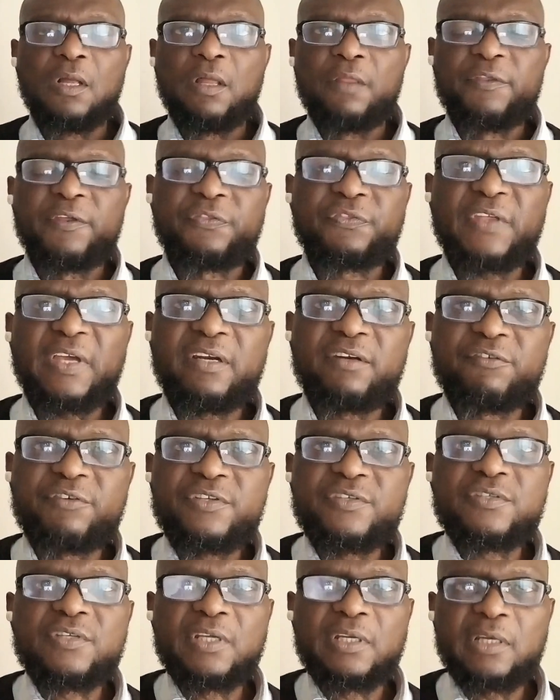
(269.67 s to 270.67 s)
The third
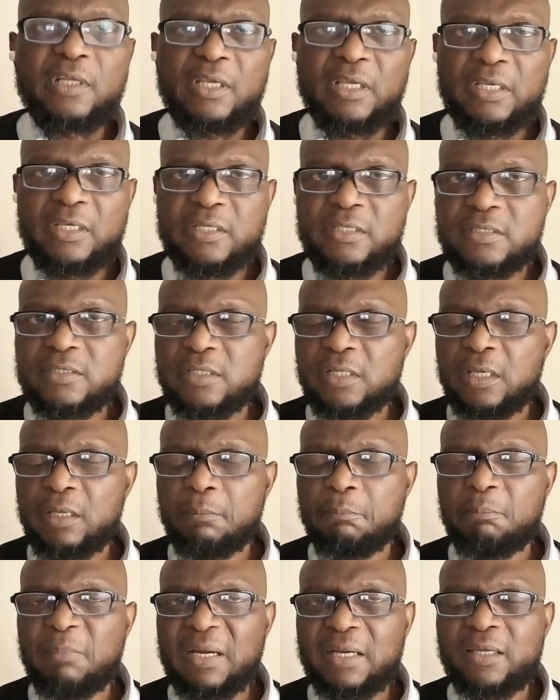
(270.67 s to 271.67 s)
reason is
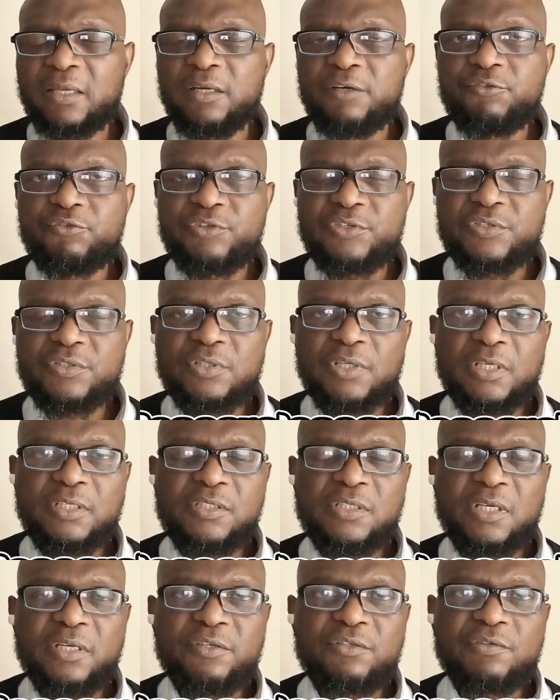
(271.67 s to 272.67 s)
market
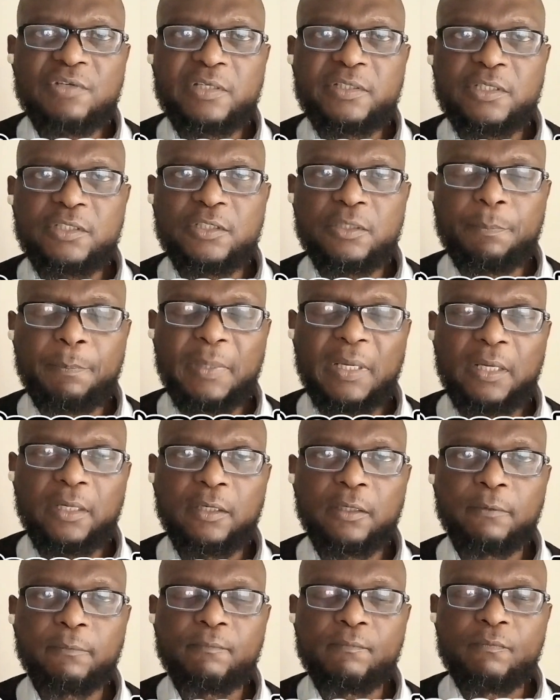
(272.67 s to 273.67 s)
research and strategic
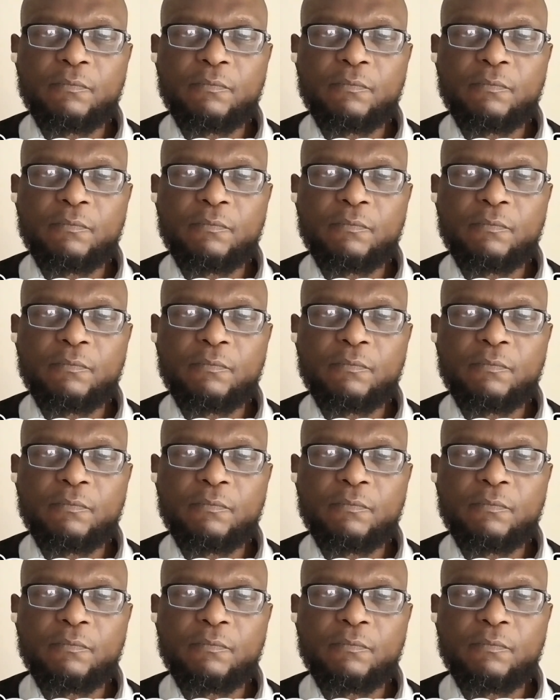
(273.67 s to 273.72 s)
planning.